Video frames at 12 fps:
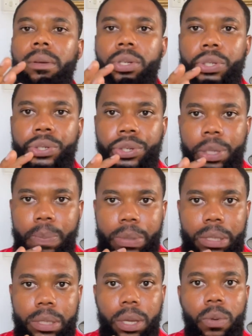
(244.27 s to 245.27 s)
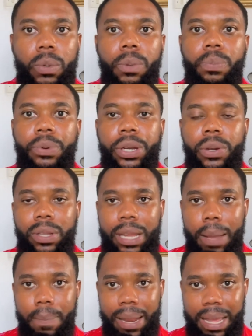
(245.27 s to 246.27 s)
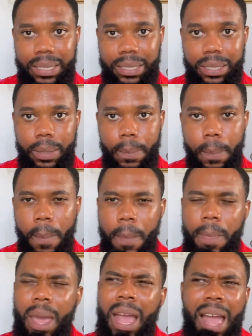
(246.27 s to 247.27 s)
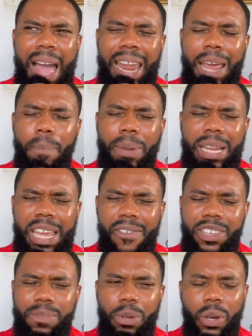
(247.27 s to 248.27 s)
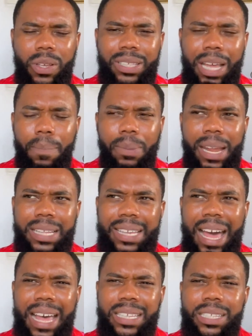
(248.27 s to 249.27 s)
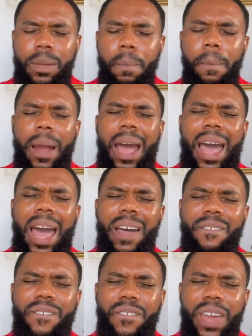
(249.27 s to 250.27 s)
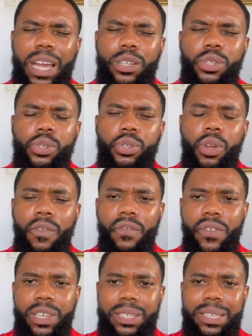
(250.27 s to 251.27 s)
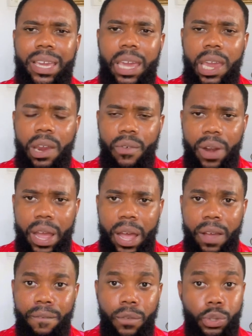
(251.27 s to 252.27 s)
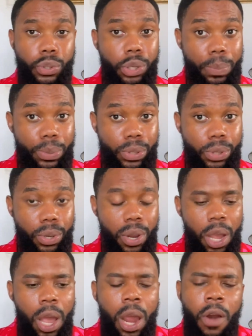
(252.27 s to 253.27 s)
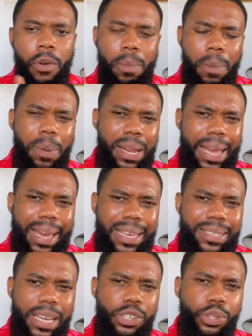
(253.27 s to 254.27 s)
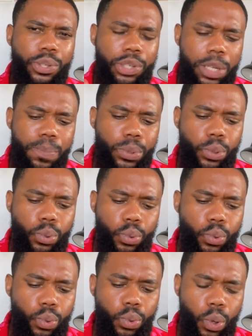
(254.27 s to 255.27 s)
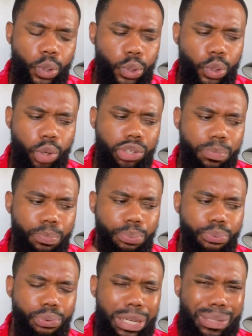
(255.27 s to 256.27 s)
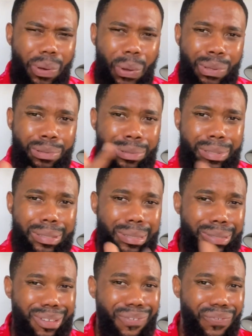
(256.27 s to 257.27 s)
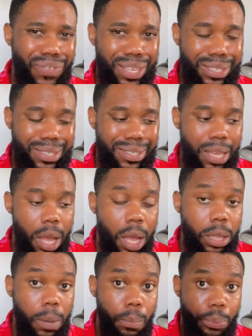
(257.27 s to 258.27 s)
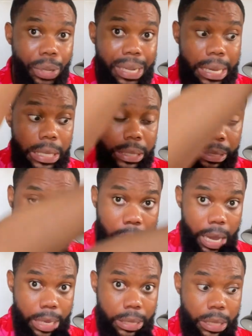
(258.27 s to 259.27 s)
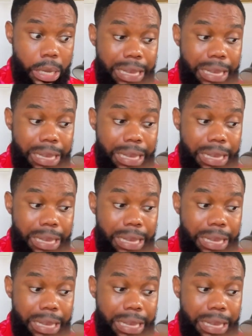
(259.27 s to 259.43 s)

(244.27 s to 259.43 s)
thrips will breed on that plant. And I believe it's because that plant has the perfect surface area for thrips. Remember, like I said, thrips do not just breed on the surface, they breed inside